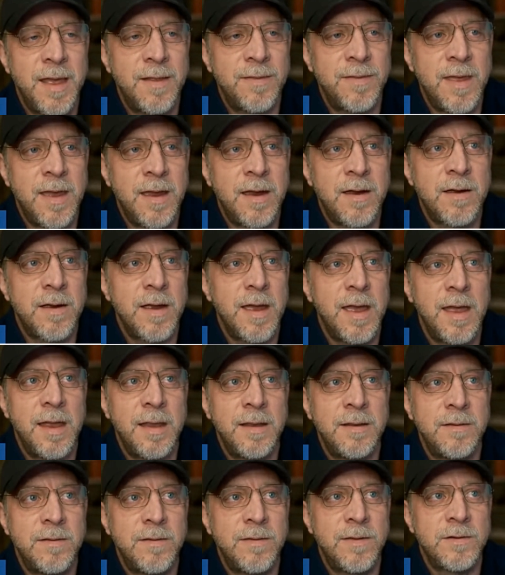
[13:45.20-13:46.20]
there,
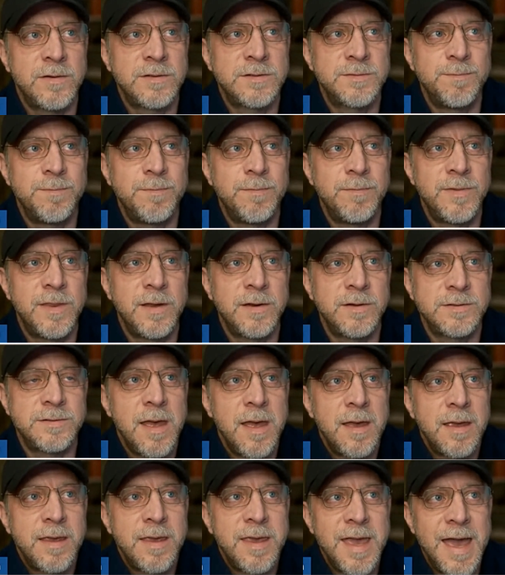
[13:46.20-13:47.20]
and there's
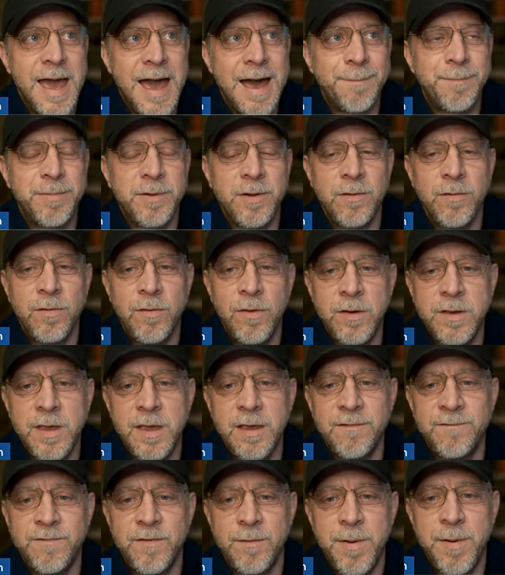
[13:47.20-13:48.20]
capital
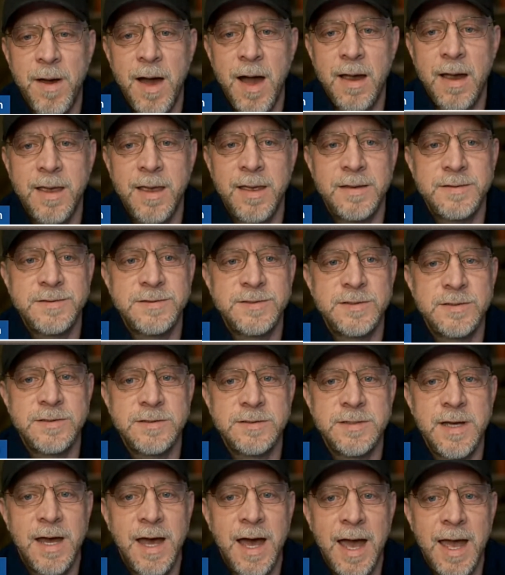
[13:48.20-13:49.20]
looking for pockets
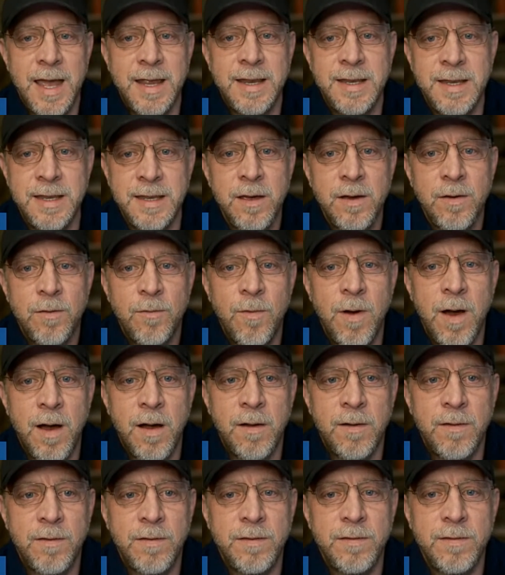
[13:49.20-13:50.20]
to hide in,
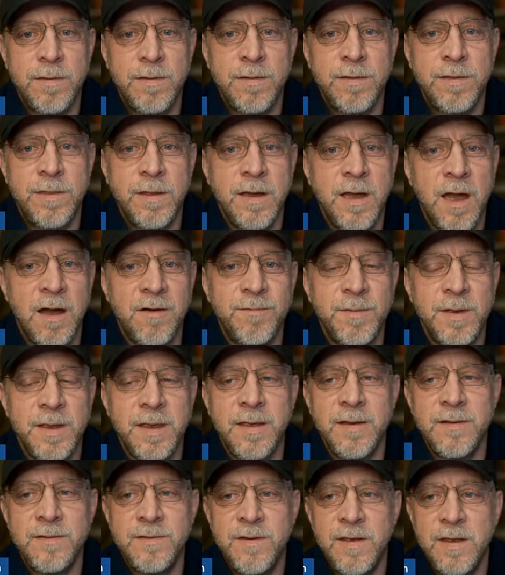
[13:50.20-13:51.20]
while the government
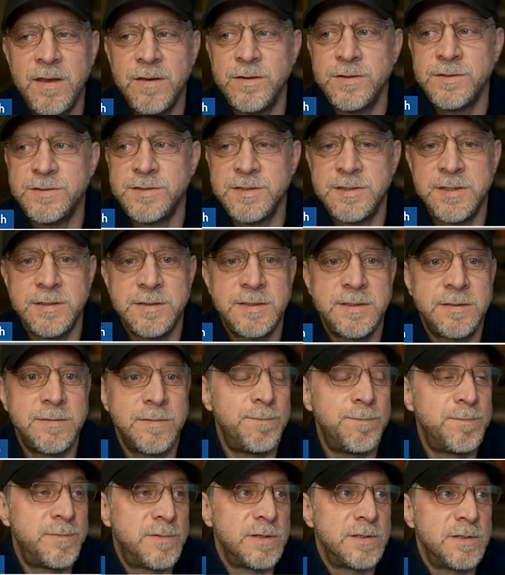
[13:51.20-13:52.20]
continues
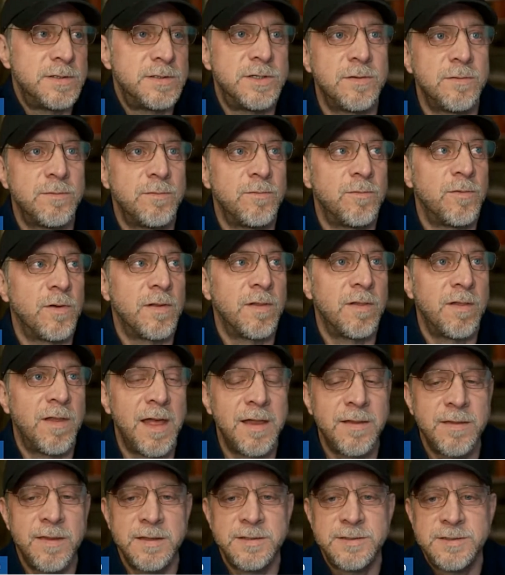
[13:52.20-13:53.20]
to just
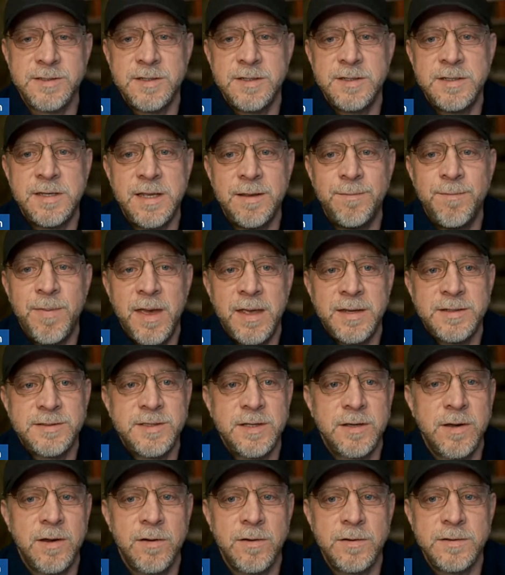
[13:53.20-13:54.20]
relentlessly debase the
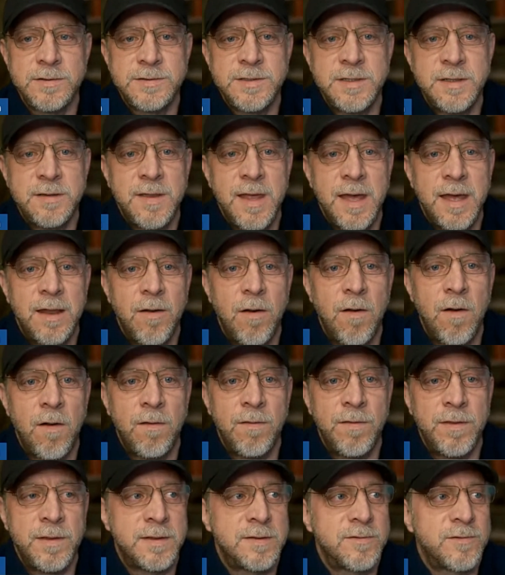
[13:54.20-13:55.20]
currency that all
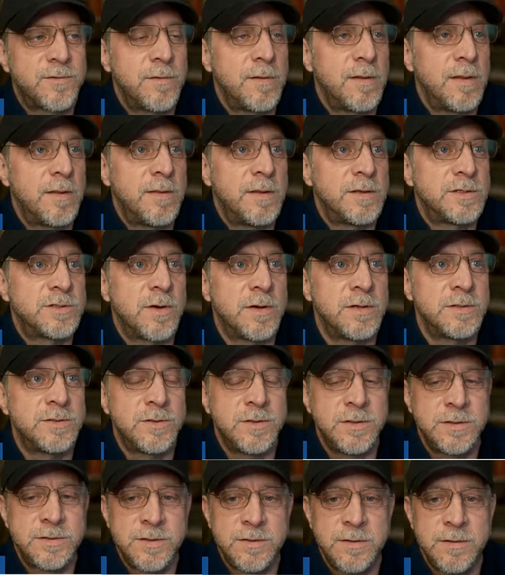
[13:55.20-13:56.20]
of the
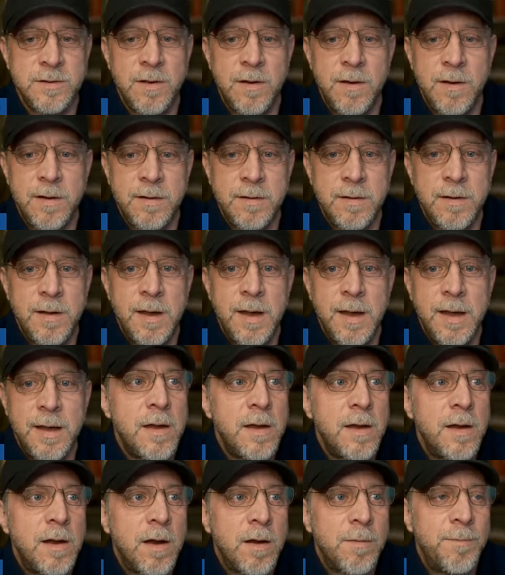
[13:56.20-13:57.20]
treasuries
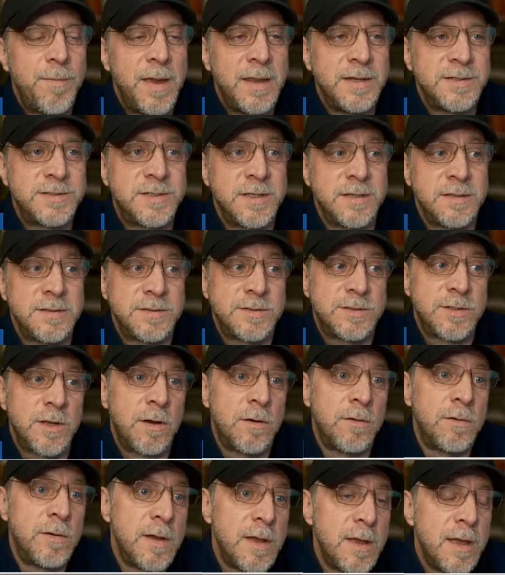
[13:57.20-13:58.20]
are based in.
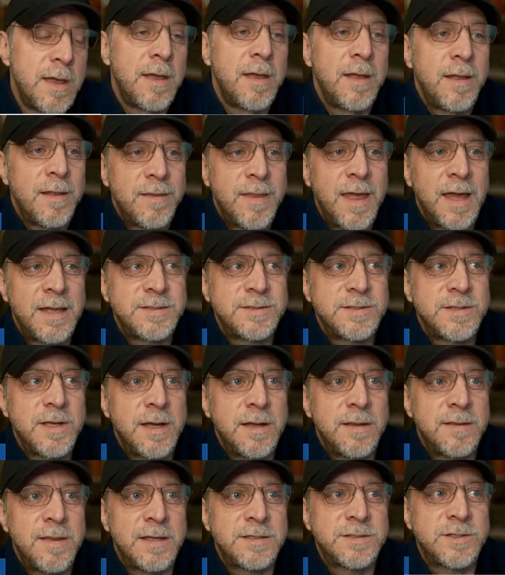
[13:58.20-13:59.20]
So that's
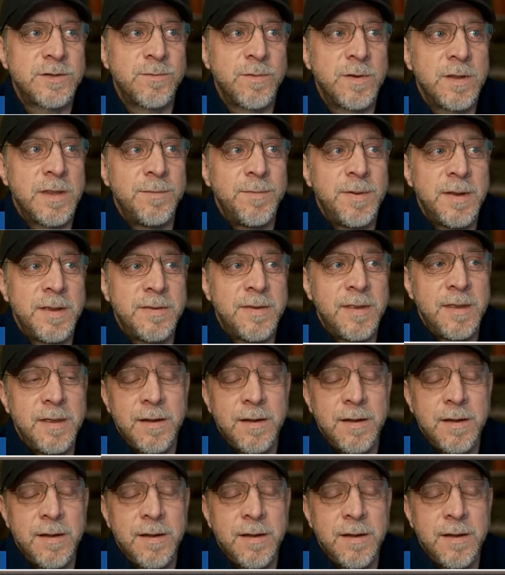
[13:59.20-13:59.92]
a really big deal.